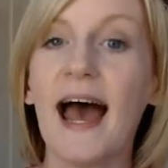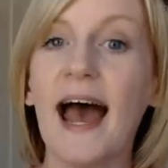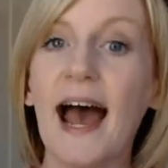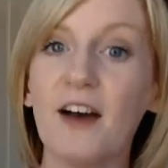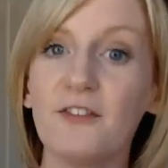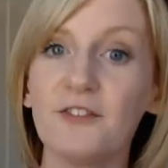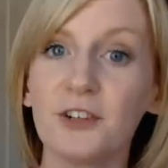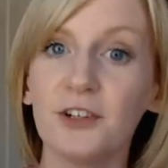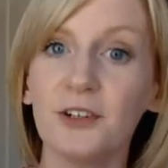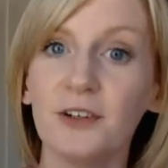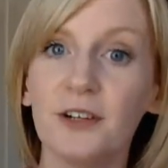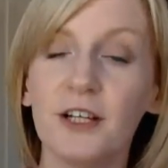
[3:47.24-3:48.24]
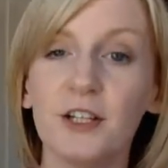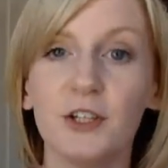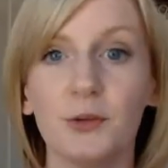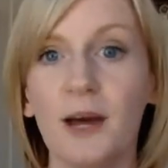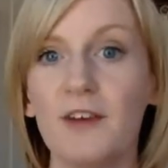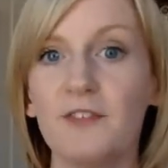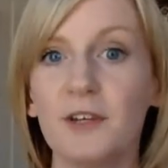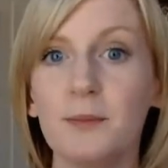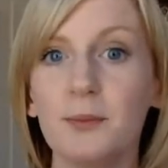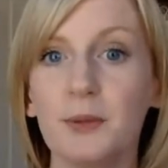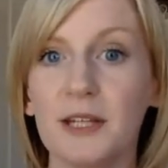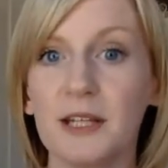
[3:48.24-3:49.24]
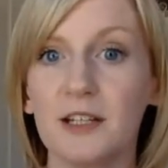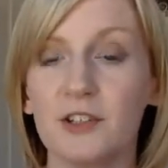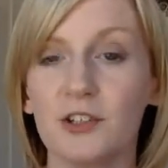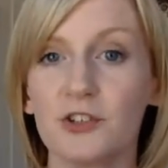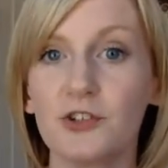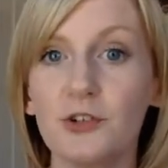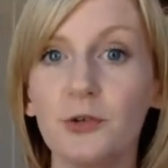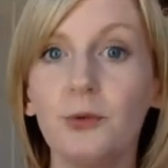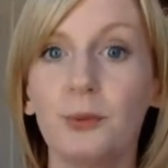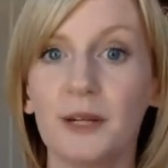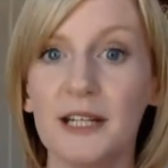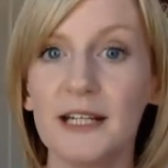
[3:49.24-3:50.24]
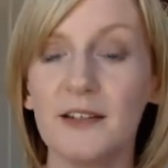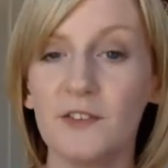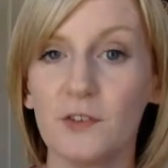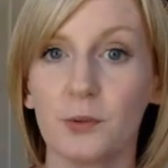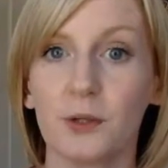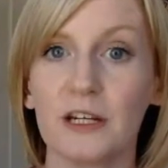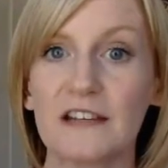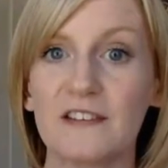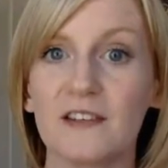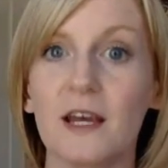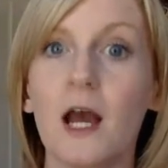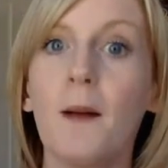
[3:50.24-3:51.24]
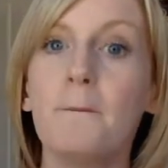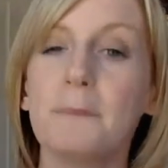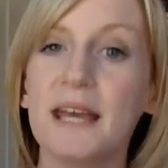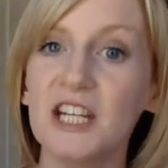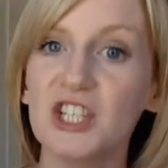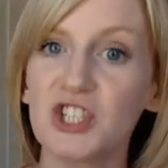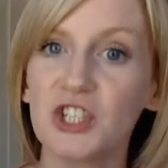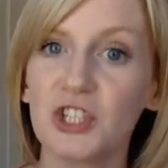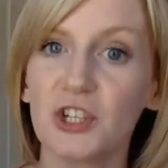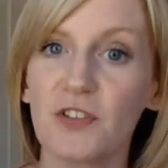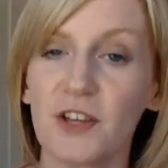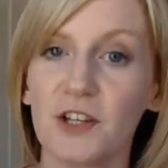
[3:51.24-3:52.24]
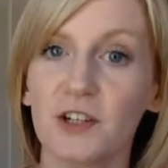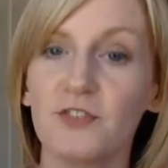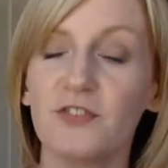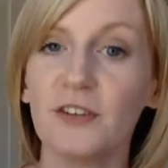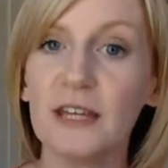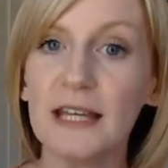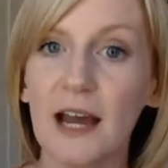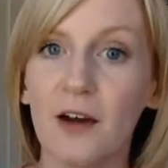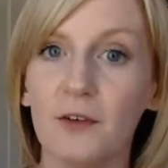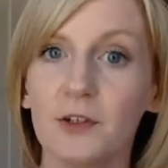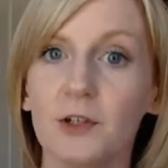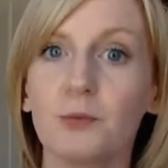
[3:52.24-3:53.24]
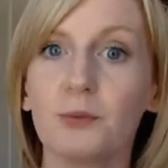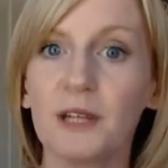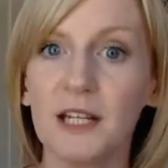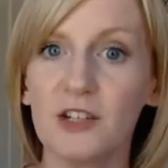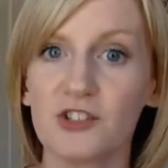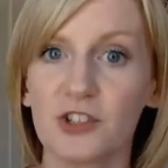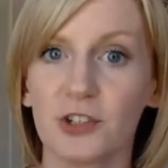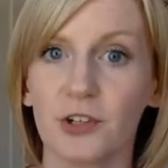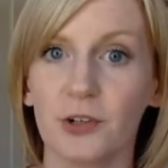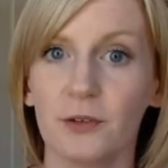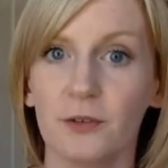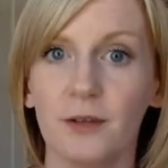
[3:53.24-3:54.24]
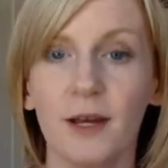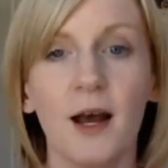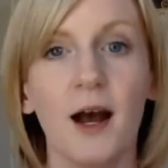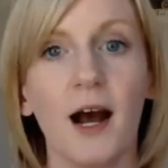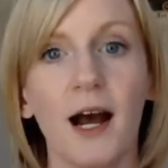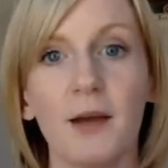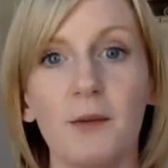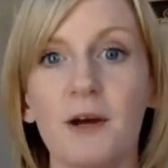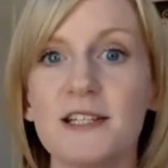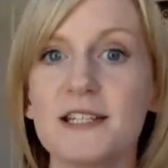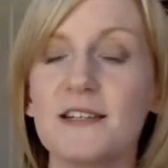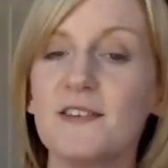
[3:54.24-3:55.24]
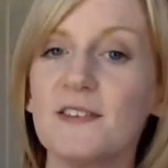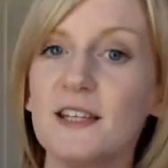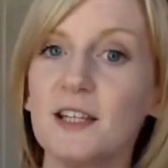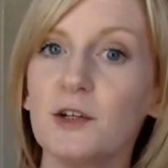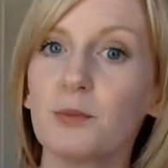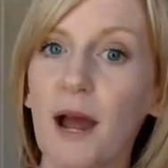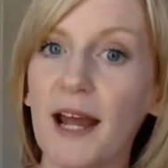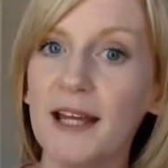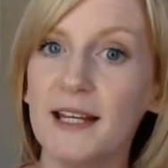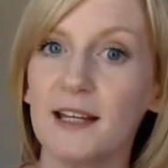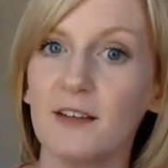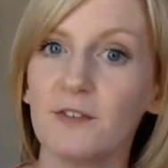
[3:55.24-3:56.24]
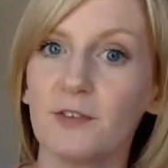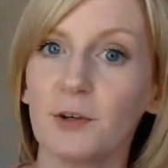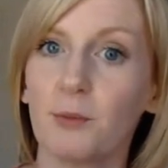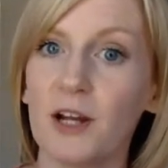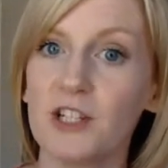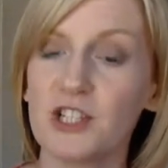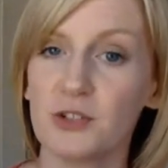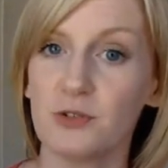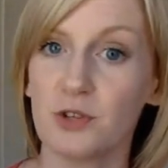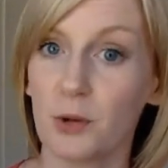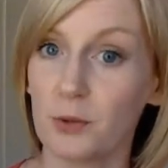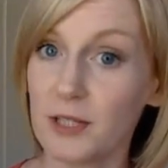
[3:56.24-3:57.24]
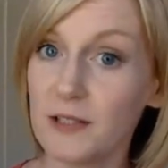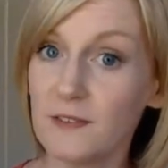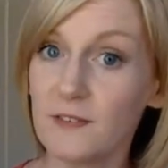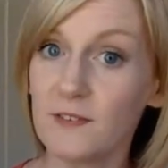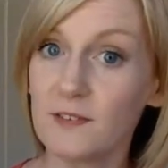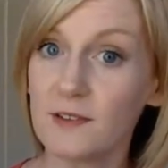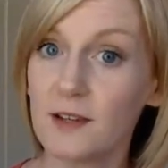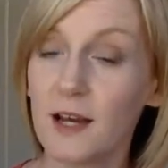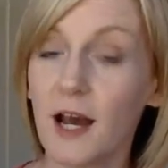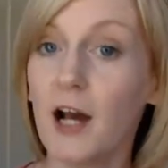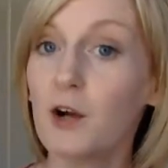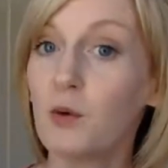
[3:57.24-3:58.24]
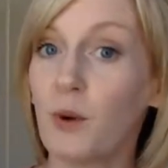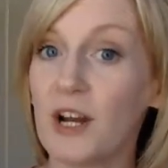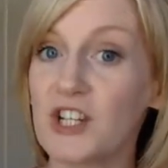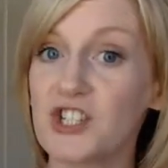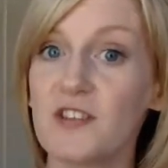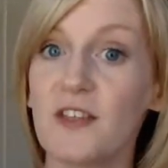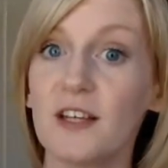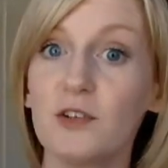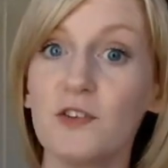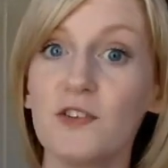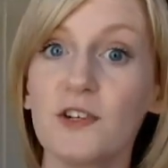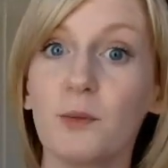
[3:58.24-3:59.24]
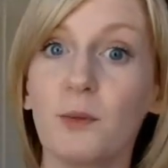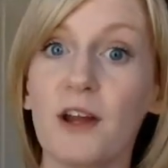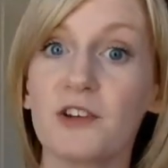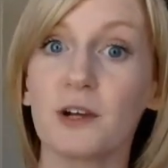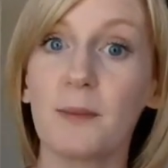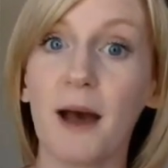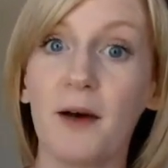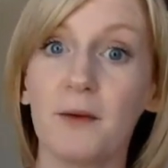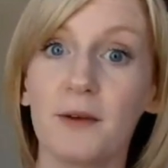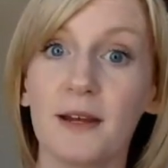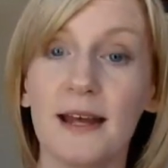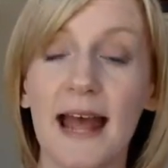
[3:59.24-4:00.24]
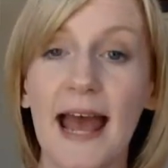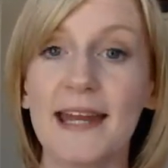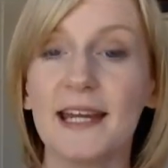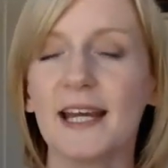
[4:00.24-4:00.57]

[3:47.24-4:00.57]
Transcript: After you have completed your 2 reading stories, make sure that you're filling out your reading journal. I want to see your writing for what you noticed, a question that you still wonder about, and a